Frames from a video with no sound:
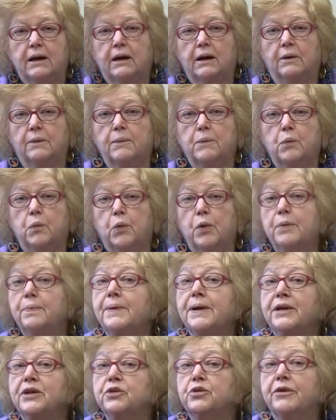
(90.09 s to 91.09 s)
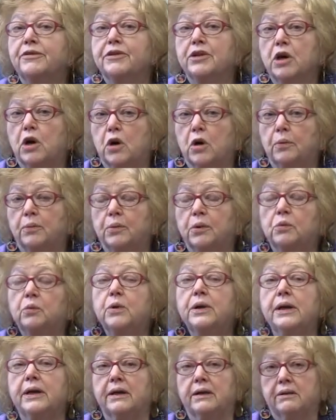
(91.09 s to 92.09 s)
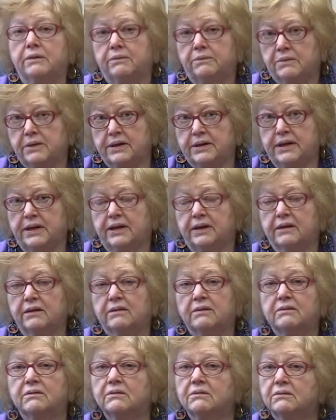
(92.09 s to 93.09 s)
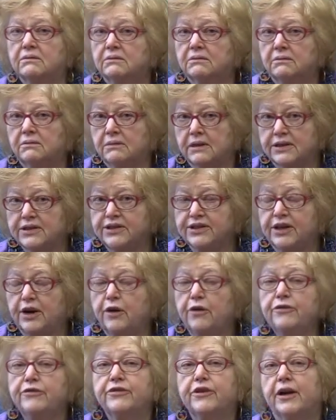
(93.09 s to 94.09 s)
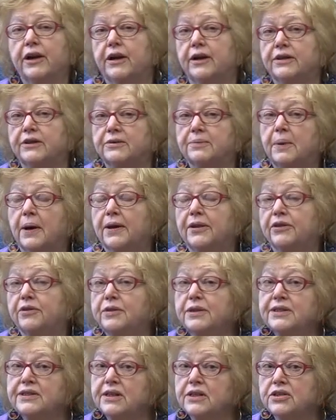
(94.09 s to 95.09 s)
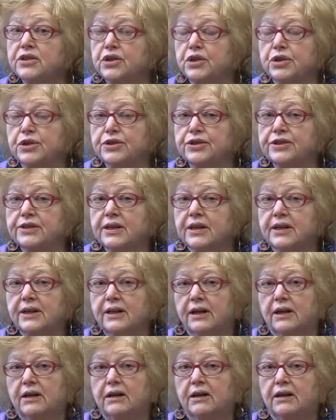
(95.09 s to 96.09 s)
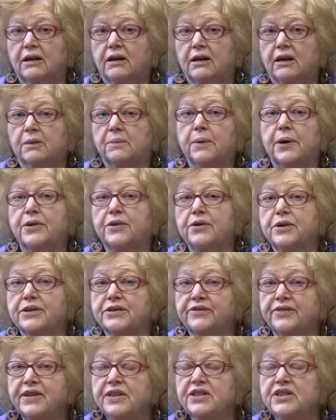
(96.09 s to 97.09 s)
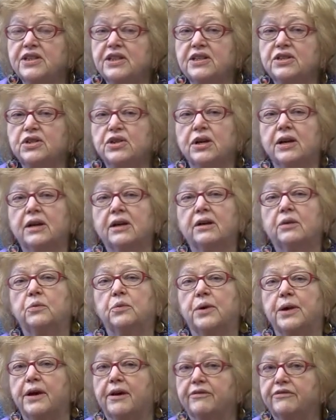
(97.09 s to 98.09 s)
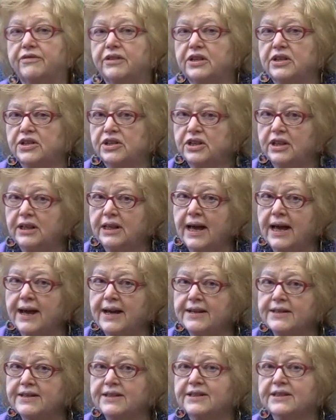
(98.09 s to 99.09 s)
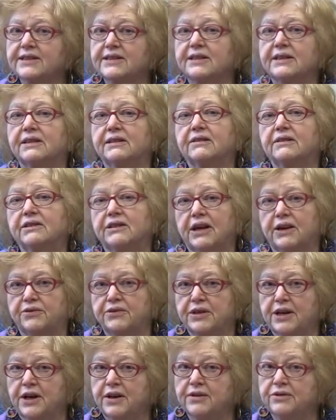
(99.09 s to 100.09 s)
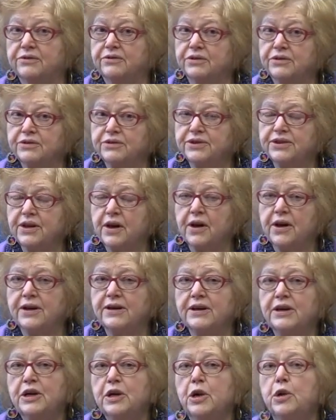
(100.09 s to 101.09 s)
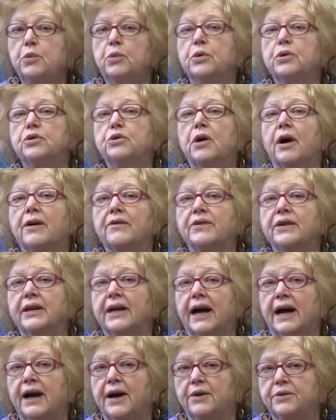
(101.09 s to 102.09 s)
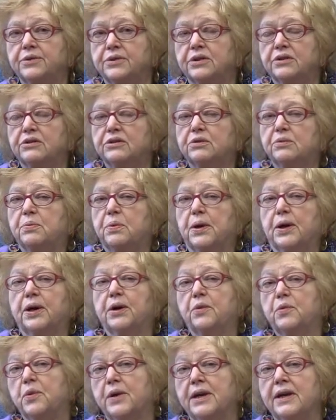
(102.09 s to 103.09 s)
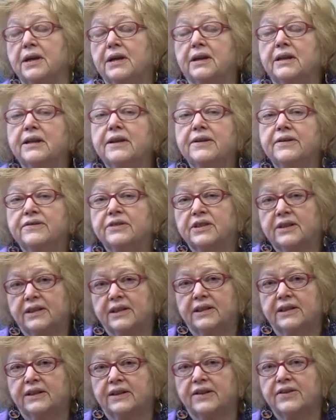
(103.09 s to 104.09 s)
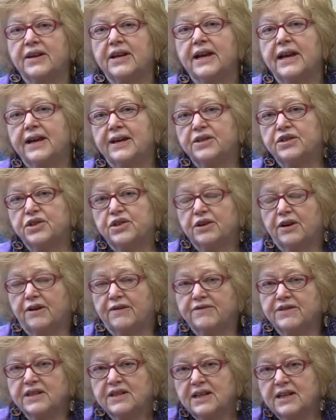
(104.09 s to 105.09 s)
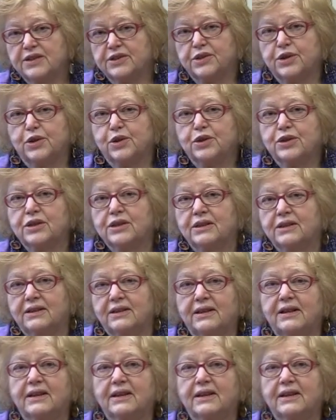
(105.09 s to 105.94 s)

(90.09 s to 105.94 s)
Uh, we're being driven home. We, meaning myself and my three sisters. Our mother has finished teaching, we have finished class downtown Tucson. We're driving out to where we lived on the edge of the desert